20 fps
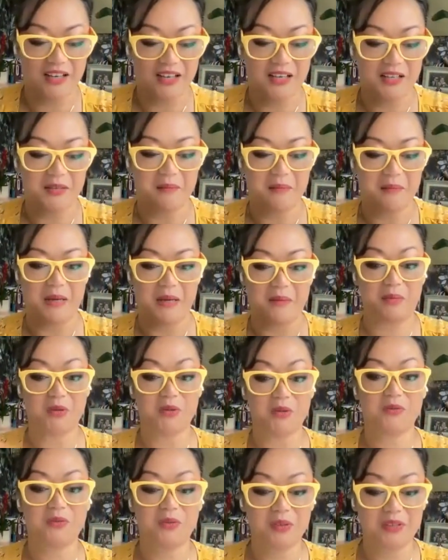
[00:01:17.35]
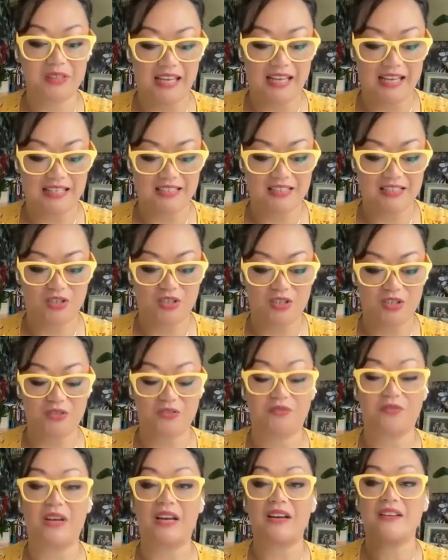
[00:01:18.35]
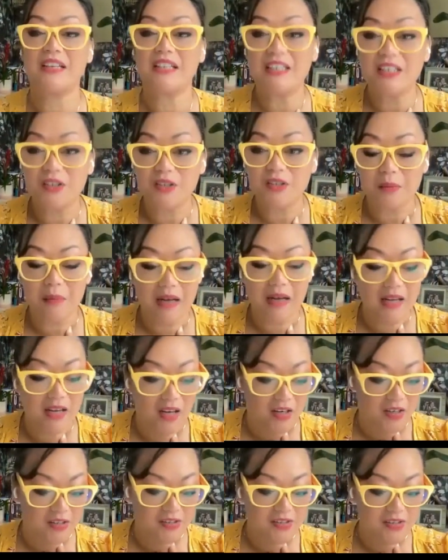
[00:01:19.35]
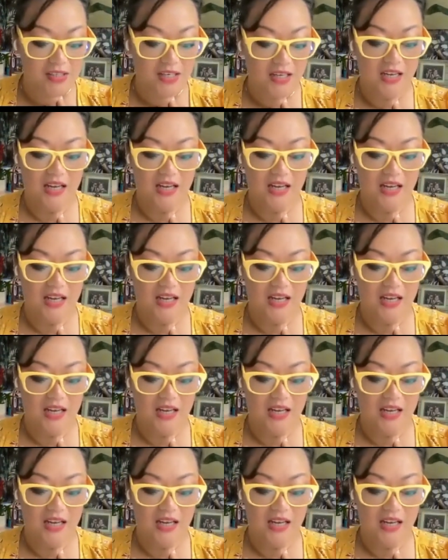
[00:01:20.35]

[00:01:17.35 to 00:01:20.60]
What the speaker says: on my beautiful guest. She's very dear to my heart.